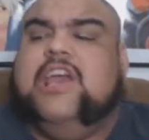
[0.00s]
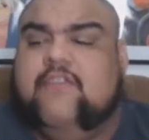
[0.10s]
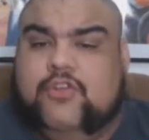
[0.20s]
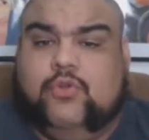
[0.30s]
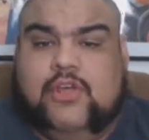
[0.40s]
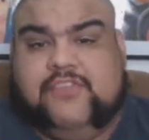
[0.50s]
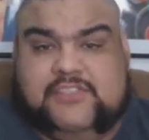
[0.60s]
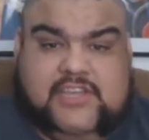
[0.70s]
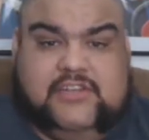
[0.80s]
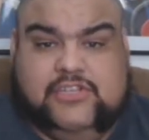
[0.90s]
Even though
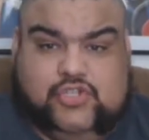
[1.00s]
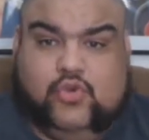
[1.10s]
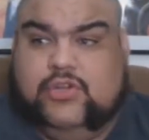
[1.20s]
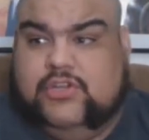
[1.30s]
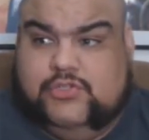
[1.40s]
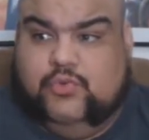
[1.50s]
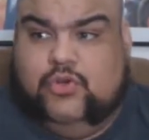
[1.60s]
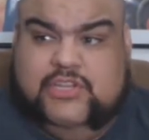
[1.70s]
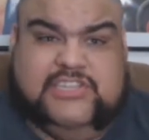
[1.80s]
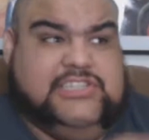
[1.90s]
nothing's getting destroyed in his
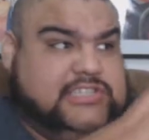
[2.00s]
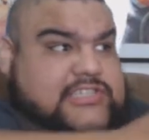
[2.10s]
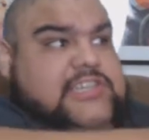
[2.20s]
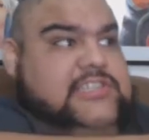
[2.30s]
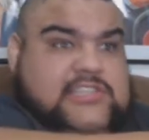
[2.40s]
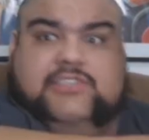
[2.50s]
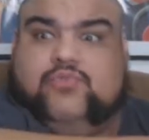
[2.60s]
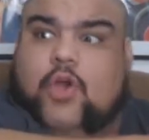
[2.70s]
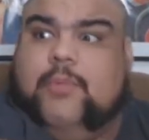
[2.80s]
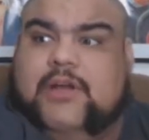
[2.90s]
world, he just sees these
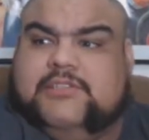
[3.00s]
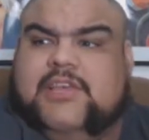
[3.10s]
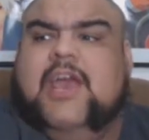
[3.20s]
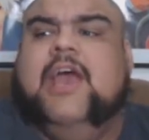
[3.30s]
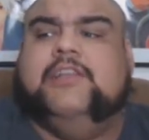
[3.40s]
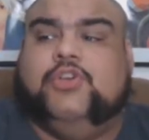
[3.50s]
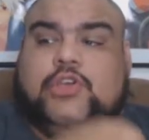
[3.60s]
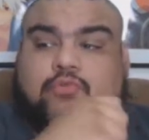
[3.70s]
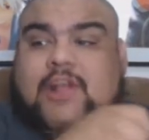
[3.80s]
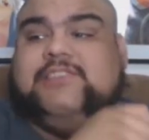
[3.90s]
robots. And so
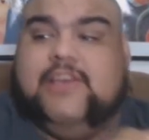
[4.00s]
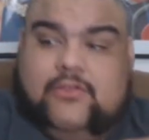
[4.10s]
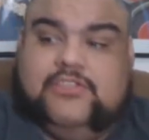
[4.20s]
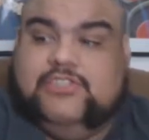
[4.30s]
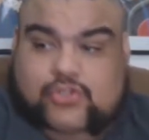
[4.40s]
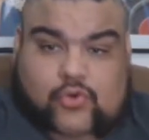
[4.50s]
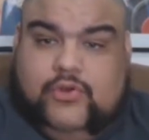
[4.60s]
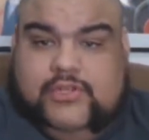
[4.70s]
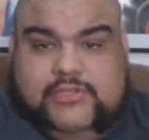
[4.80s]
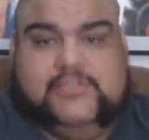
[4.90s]
he writes down these
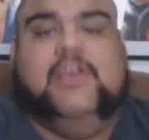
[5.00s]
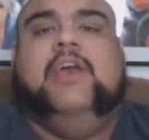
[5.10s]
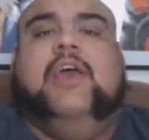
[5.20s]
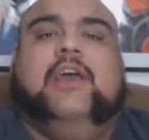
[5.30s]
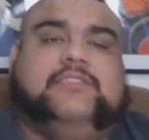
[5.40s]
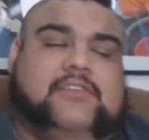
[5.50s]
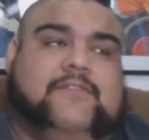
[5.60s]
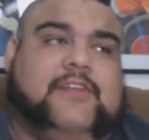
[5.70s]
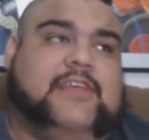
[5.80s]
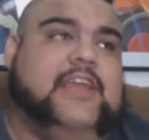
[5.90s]
stories and
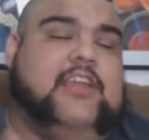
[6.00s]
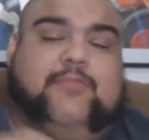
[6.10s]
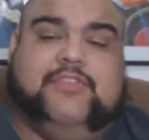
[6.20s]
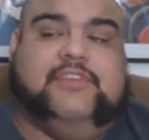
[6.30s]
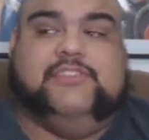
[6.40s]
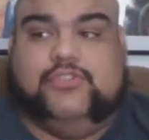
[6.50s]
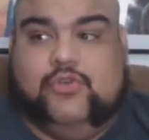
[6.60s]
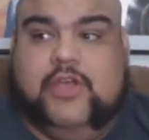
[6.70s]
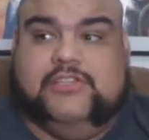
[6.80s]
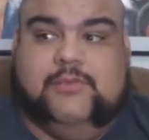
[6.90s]
stuff like that, and everybody thinks he's
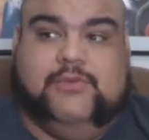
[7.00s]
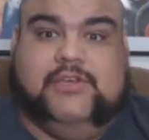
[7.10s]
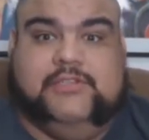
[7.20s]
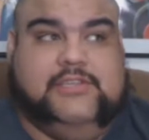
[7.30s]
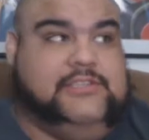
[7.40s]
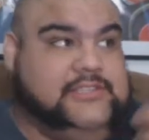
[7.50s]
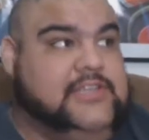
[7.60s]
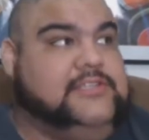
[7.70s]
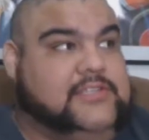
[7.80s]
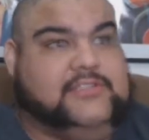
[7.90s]
crazy because he
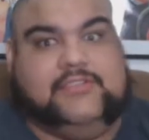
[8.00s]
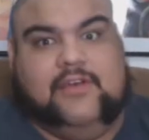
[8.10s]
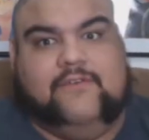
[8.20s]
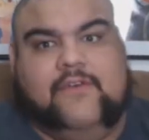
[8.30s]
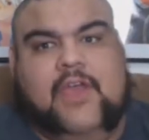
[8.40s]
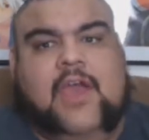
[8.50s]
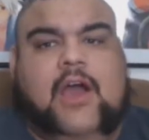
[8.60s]
sees this stuff.